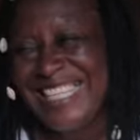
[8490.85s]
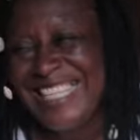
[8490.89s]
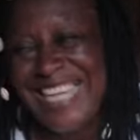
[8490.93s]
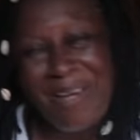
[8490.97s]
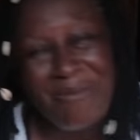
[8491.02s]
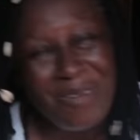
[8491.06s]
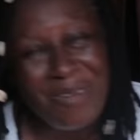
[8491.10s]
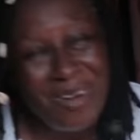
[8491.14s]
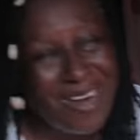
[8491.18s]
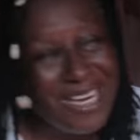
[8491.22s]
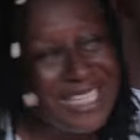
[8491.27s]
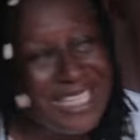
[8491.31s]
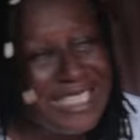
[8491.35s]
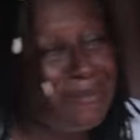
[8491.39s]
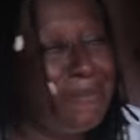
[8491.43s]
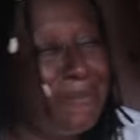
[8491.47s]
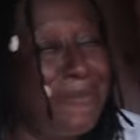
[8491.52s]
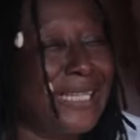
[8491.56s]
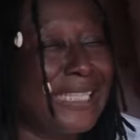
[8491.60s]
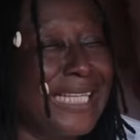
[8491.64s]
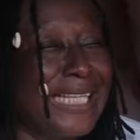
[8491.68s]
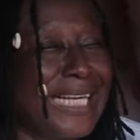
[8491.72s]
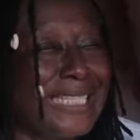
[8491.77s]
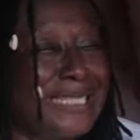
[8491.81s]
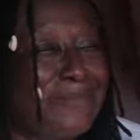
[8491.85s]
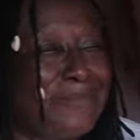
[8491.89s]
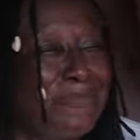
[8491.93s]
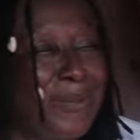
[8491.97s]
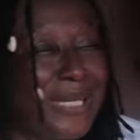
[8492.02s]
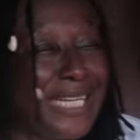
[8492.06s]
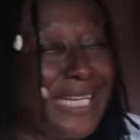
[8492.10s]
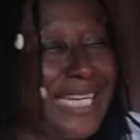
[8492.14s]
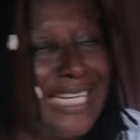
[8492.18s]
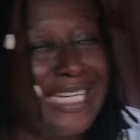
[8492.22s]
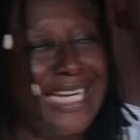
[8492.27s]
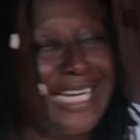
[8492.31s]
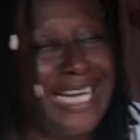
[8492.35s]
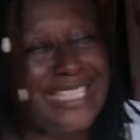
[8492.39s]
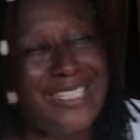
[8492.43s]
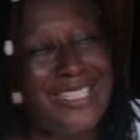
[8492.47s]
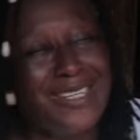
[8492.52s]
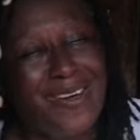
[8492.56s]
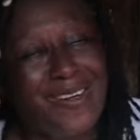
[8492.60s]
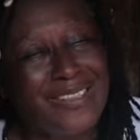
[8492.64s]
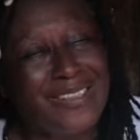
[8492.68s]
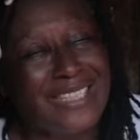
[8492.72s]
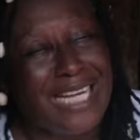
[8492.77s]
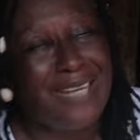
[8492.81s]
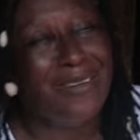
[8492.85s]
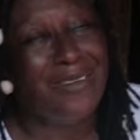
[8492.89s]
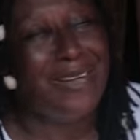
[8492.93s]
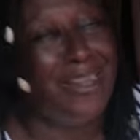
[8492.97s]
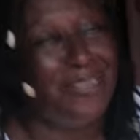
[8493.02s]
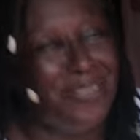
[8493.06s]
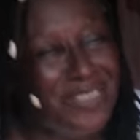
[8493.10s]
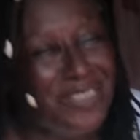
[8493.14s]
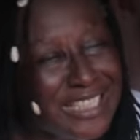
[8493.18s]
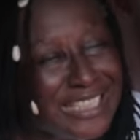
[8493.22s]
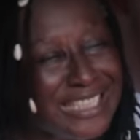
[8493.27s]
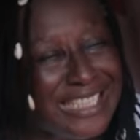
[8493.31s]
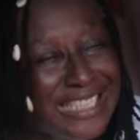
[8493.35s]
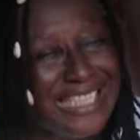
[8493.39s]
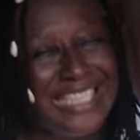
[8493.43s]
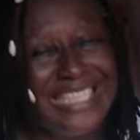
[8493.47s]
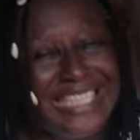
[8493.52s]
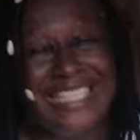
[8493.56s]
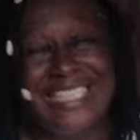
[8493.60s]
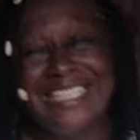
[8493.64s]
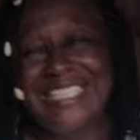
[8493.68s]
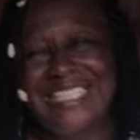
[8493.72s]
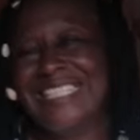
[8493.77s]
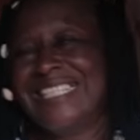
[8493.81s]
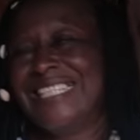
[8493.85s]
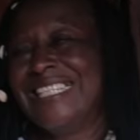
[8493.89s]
Now because she be better picking that, she not gonna tell you everything.